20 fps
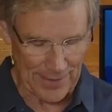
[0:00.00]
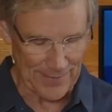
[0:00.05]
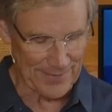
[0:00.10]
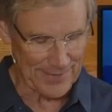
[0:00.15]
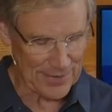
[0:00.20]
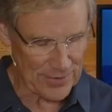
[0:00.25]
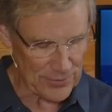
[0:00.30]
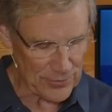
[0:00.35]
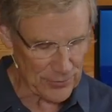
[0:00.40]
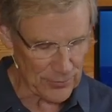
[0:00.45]

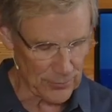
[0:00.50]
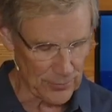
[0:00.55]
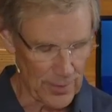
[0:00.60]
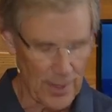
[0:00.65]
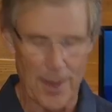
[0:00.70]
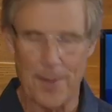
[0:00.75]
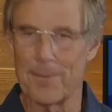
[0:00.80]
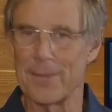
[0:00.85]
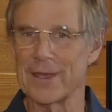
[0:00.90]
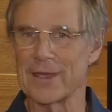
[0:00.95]
that you,
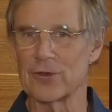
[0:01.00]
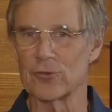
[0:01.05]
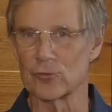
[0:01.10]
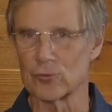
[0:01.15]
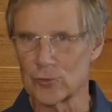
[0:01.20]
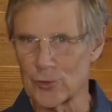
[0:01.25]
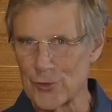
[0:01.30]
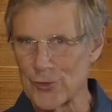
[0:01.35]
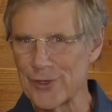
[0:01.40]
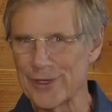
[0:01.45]
being
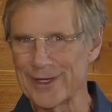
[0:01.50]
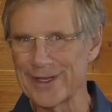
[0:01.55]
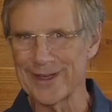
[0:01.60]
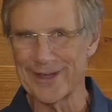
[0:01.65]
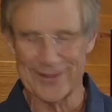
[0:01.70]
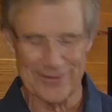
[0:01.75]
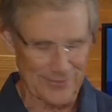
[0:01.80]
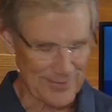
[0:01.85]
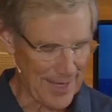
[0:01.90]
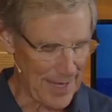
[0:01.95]
rooted and
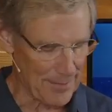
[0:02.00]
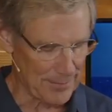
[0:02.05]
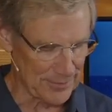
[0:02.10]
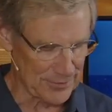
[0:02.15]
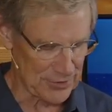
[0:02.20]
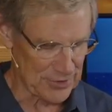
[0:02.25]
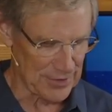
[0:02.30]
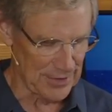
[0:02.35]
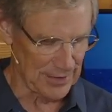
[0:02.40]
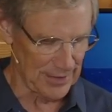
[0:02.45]

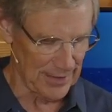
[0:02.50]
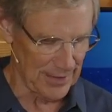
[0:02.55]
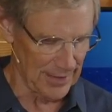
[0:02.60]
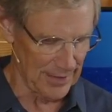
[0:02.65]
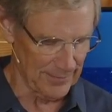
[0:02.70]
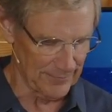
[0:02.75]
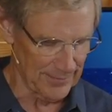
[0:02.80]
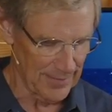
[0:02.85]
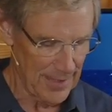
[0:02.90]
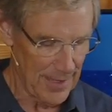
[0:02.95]
established in
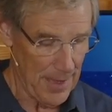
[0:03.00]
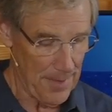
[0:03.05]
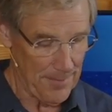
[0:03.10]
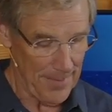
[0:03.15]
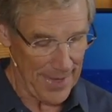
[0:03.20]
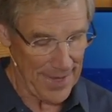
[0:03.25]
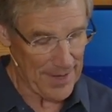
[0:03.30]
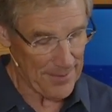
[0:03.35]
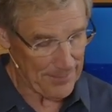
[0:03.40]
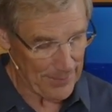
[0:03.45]
love,
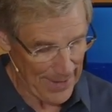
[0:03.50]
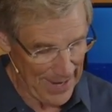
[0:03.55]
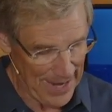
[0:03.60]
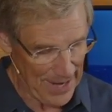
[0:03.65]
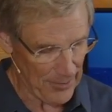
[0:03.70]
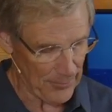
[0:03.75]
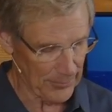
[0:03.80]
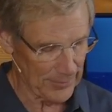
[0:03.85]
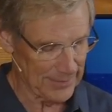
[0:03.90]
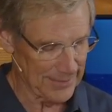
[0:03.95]
may have
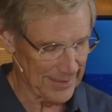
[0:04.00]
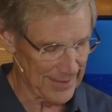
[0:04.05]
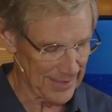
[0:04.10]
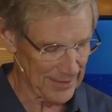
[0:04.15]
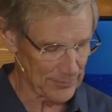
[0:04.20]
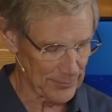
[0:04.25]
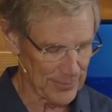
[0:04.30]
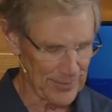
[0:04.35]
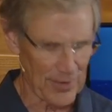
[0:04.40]
power, together with